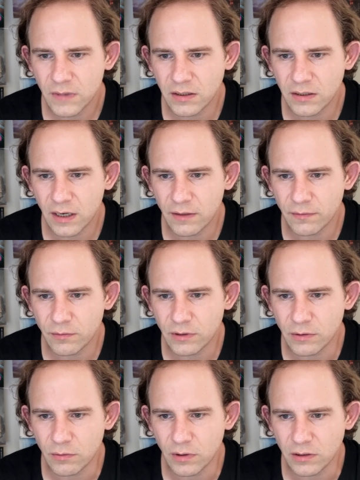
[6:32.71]
nothing I've
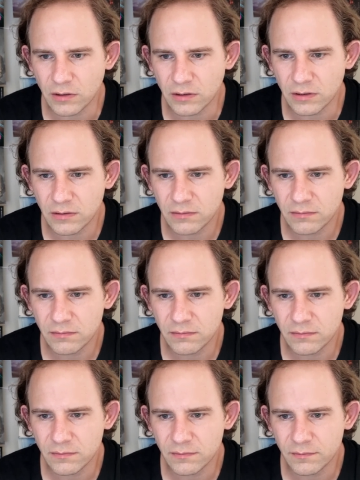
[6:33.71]
really watched.
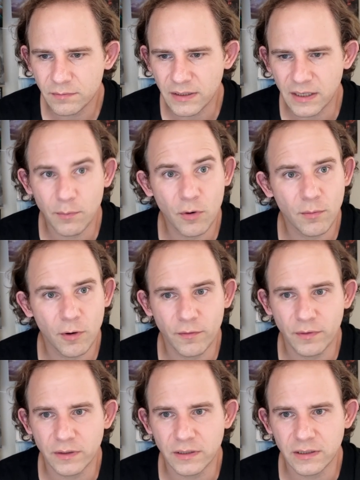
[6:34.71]
But yeah, more
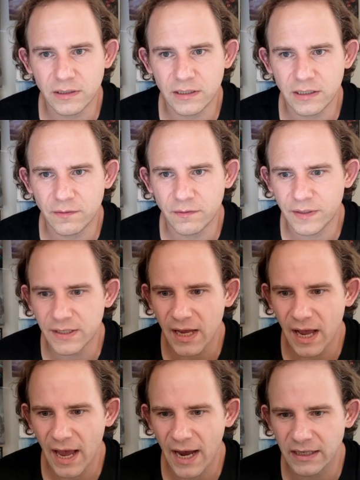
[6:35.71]
of a
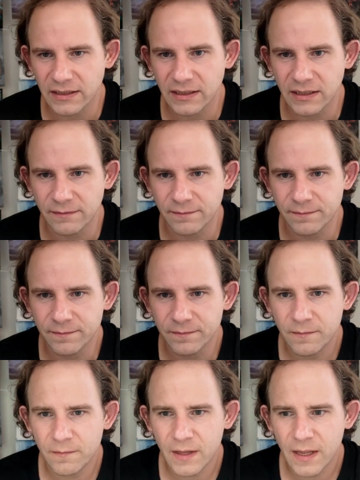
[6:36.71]
TV actor.
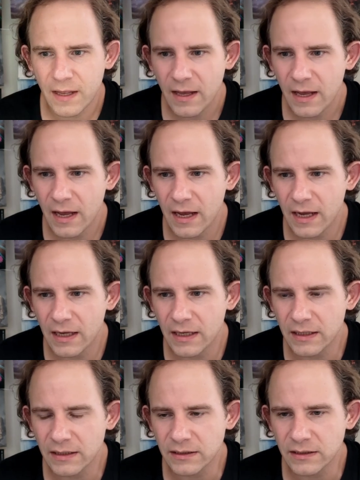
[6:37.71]

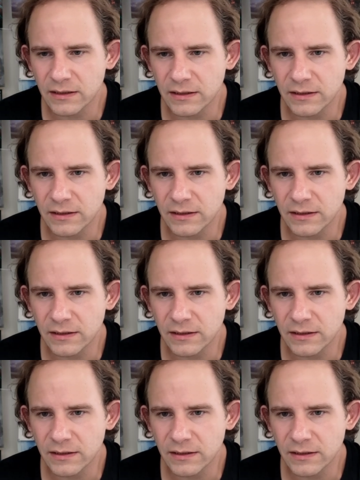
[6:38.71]
And